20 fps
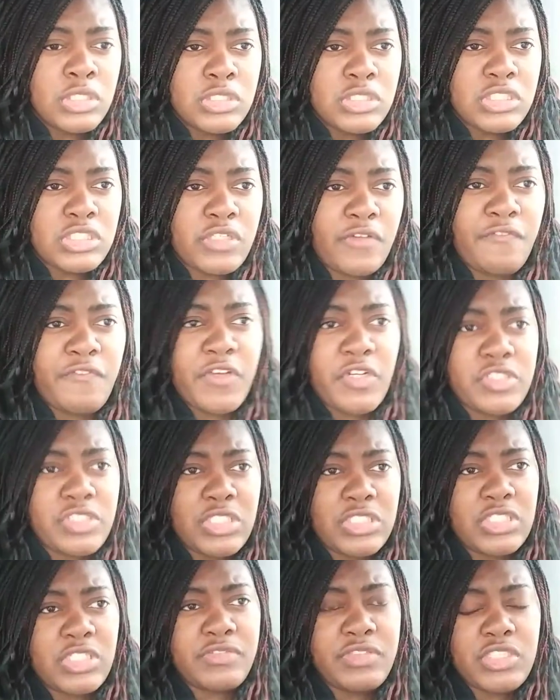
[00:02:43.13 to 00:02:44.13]
she feels
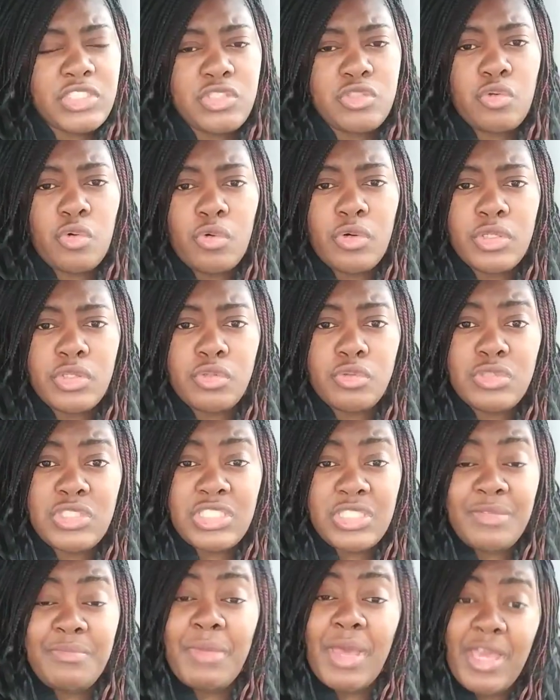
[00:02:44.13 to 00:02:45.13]
as if she's going through,
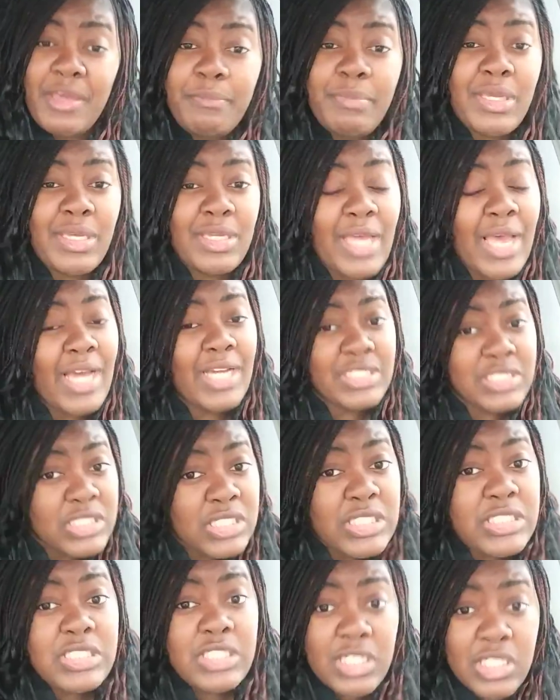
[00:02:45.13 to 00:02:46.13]
she may be
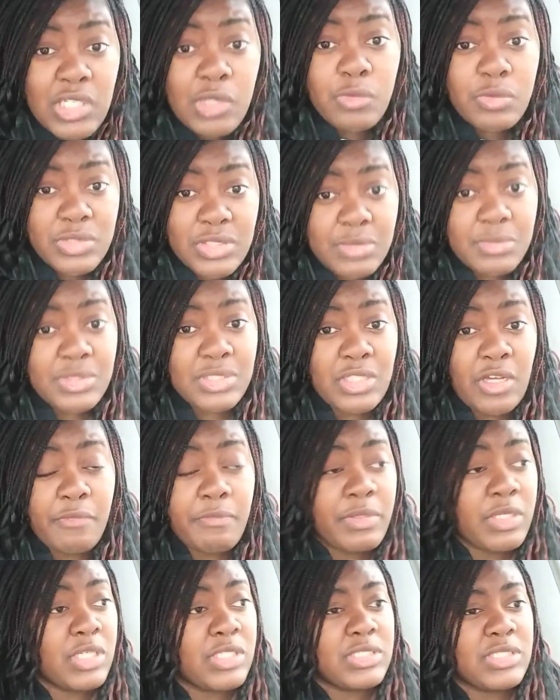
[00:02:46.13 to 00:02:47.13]
actually dealing with some stuff,
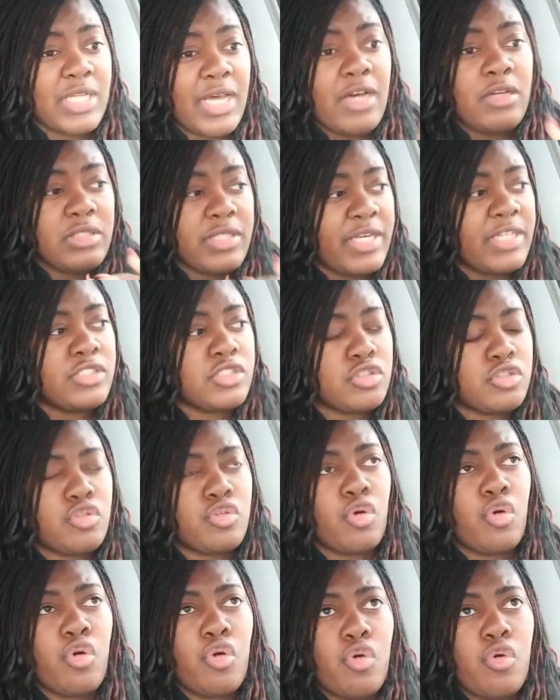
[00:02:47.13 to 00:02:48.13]
because nowadays
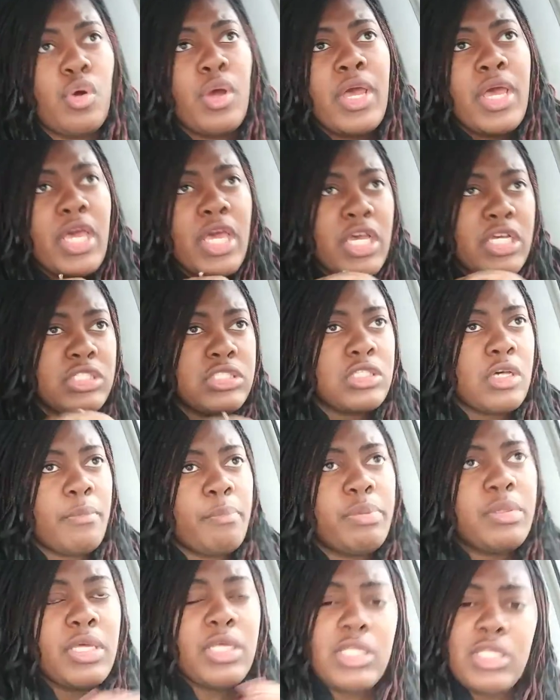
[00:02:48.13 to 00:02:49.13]
school is
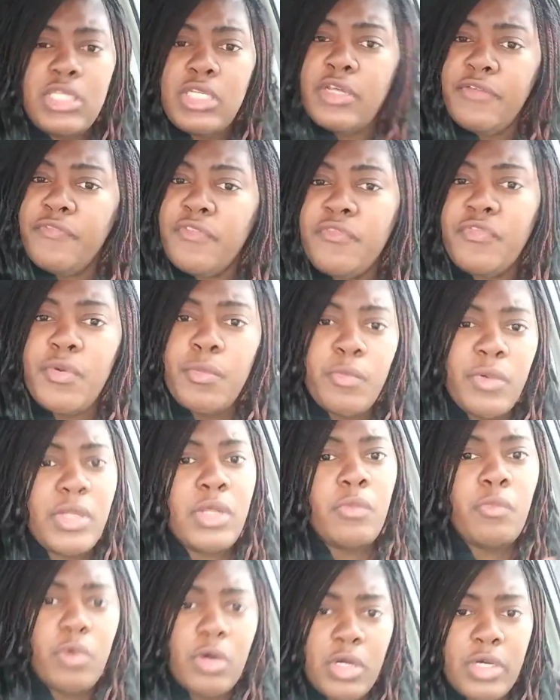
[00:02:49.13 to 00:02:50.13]
completely different from when
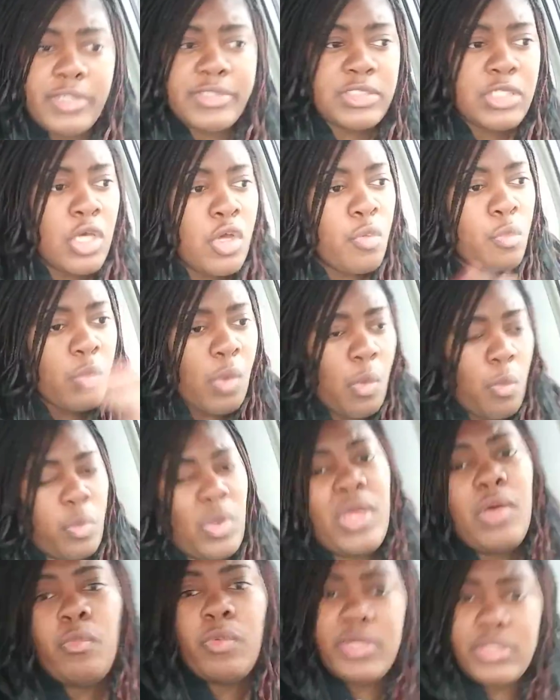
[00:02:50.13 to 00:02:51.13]
it was when
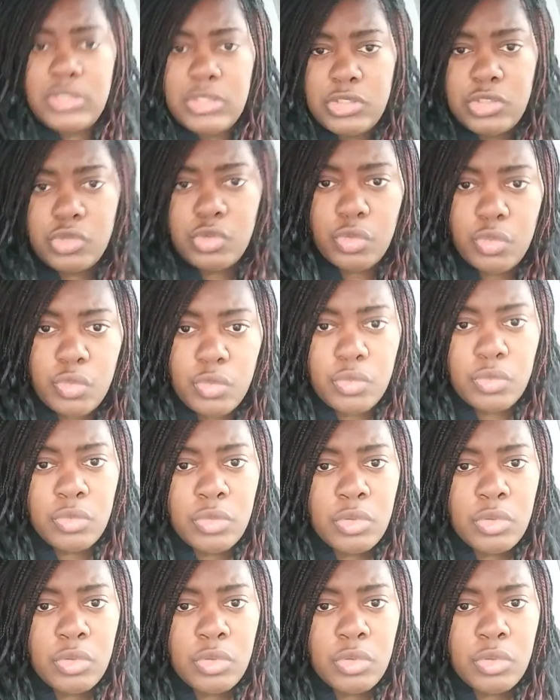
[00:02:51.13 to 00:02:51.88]
we went to school.